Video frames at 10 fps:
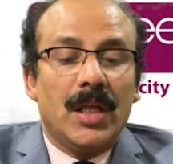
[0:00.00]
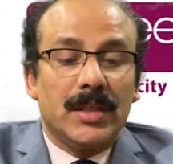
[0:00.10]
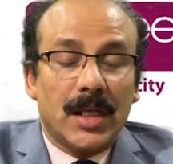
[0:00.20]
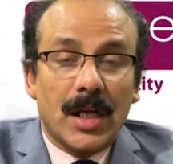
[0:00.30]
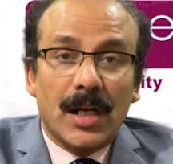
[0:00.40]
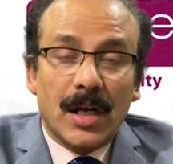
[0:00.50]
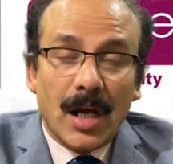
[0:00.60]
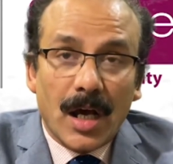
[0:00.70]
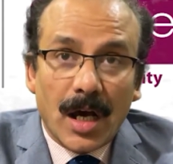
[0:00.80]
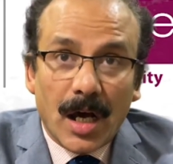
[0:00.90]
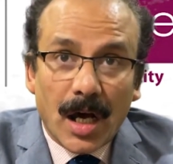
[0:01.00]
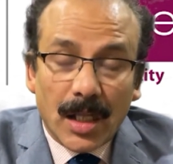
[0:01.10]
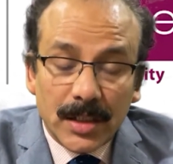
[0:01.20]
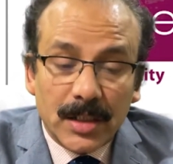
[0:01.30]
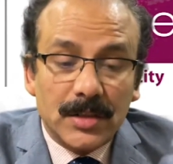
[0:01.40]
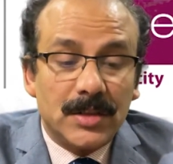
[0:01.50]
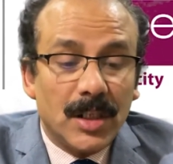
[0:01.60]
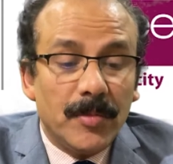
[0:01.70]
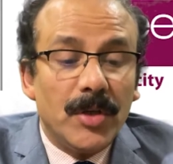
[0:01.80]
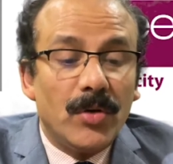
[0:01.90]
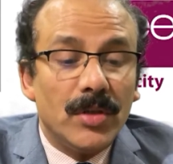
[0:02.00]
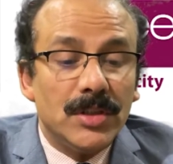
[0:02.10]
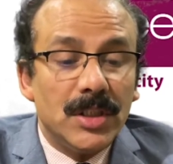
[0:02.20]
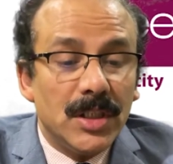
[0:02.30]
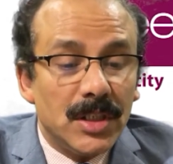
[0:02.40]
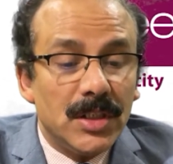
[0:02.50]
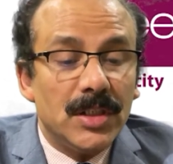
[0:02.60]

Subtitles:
There are other terminology